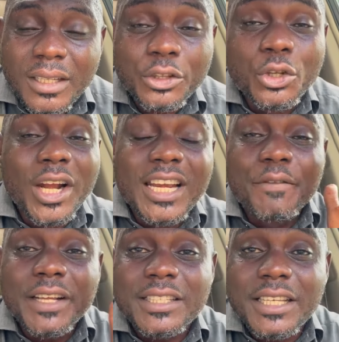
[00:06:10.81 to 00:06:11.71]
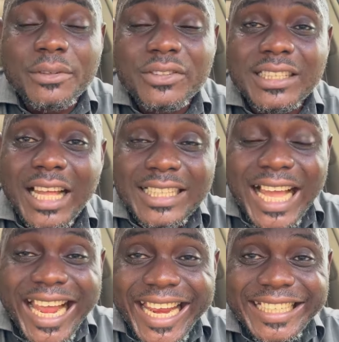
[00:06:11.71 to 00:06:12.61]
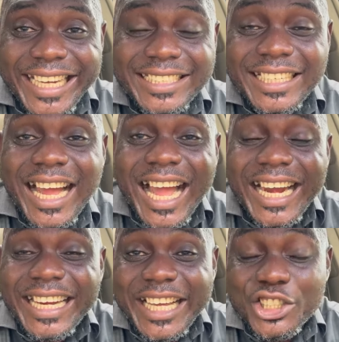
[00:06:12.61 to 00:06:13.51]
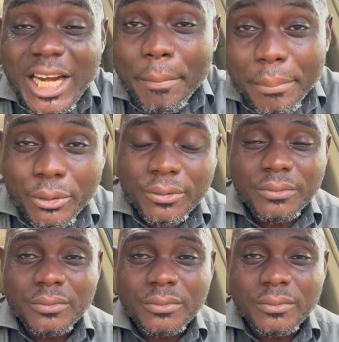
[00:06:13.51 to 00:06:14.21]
The only victims that are in Nigeria are the Nigerian people.